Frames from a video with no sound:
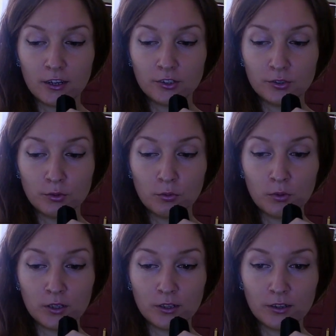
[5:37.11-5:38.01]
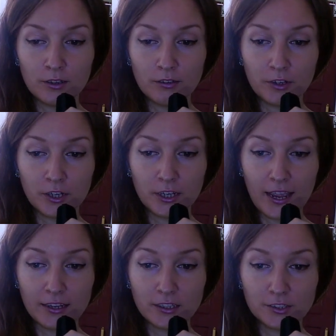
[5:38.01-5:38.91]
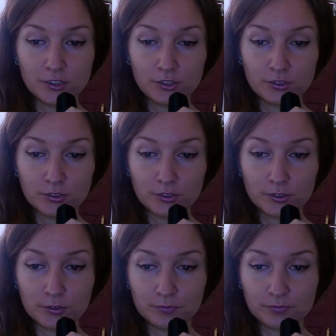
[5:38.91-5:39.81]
you will very likely to